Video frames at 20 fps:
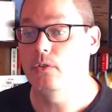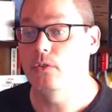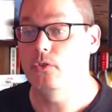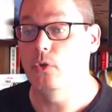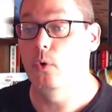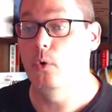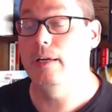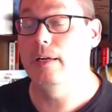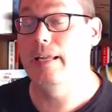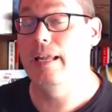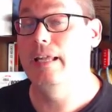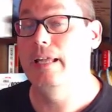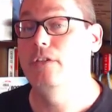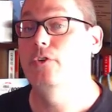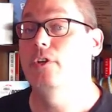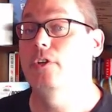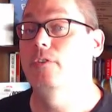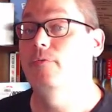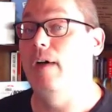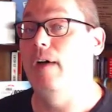So again, you
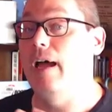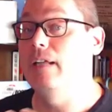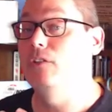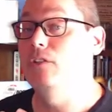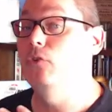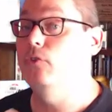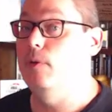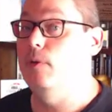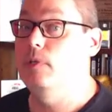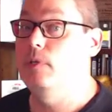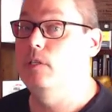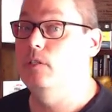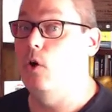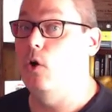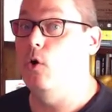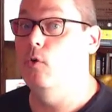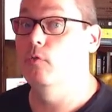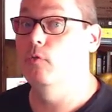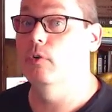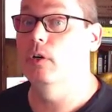could find those images
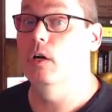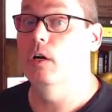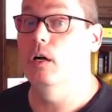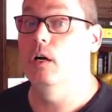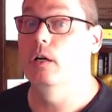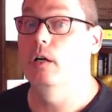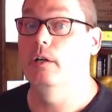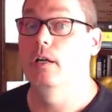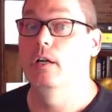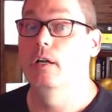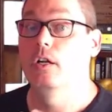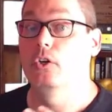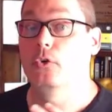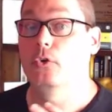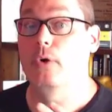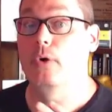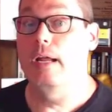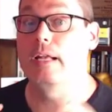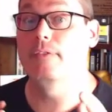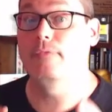over on
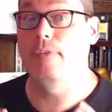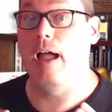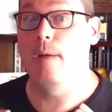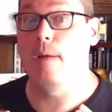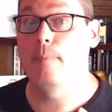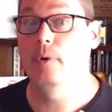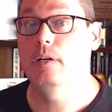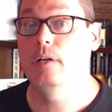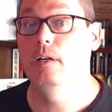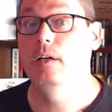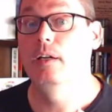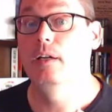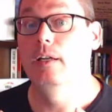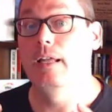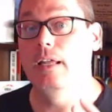Creative Fabrica,